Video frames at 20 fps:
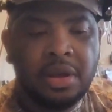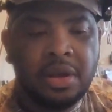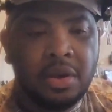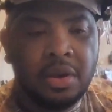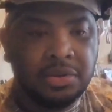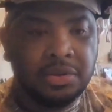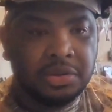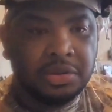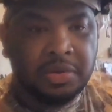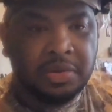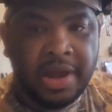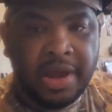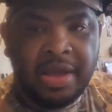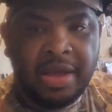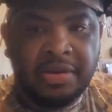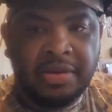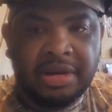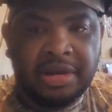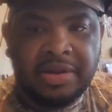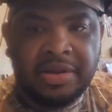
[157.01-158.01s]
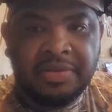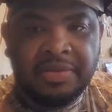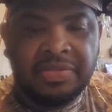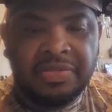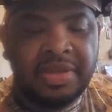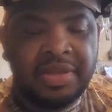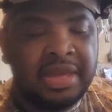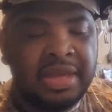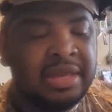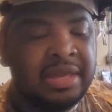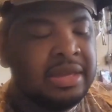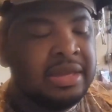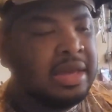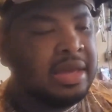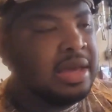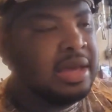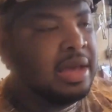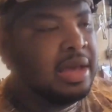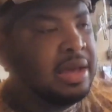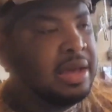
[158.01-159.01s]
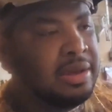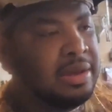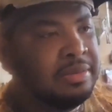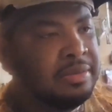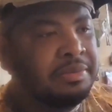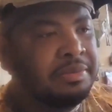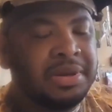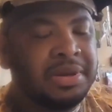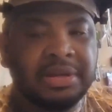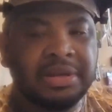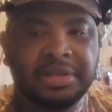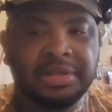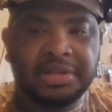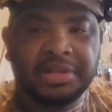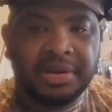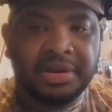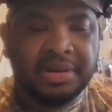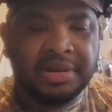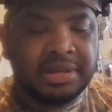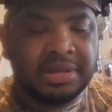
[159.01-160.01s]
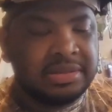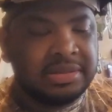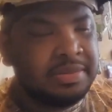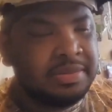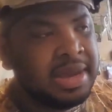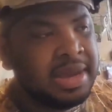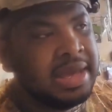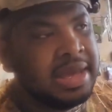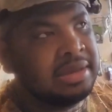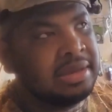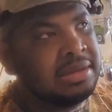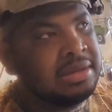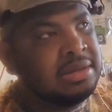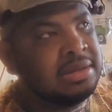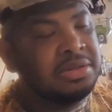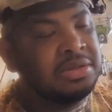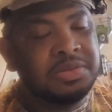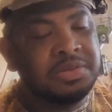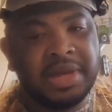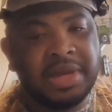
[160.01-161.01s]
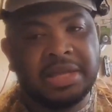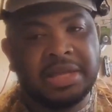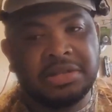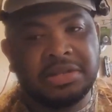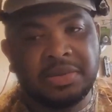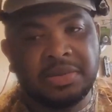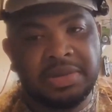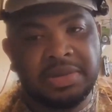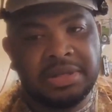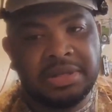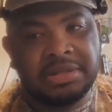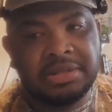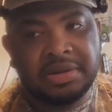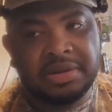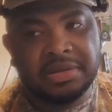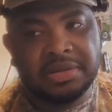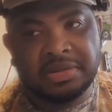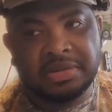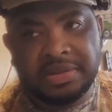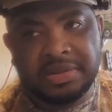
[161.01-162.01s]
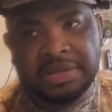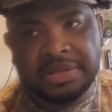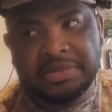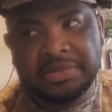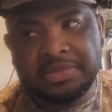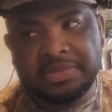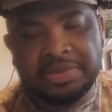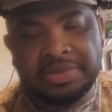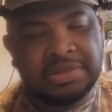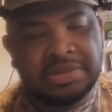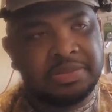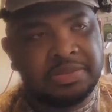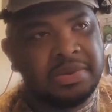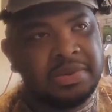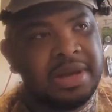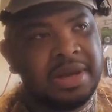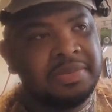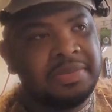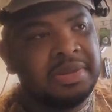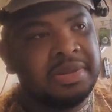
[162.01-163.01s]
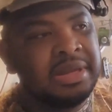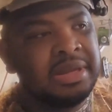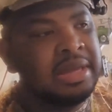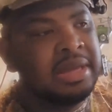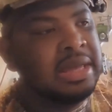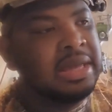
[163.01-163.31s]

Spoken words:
on the ground and everything, but the turkeys, my goodness, we got so many turkeys on this piece of property,